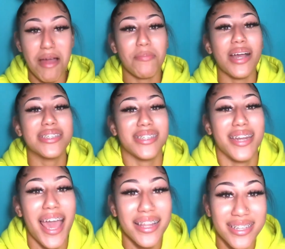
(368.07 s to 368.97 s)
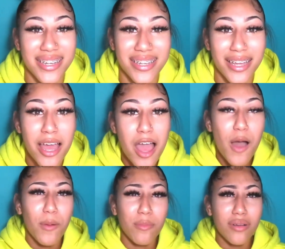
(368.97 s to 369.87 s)
my personality,
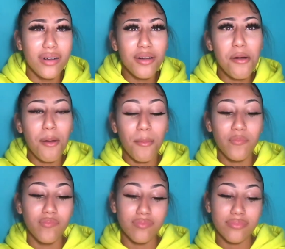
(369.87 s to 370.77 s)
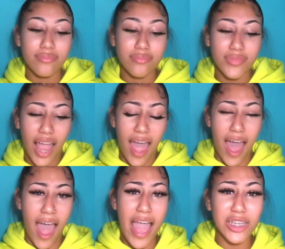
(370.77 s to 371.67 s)
um,
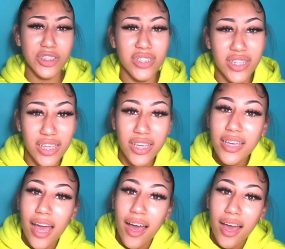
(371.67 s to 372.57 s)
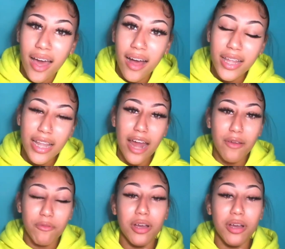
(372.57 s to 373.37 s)
actually, a lot.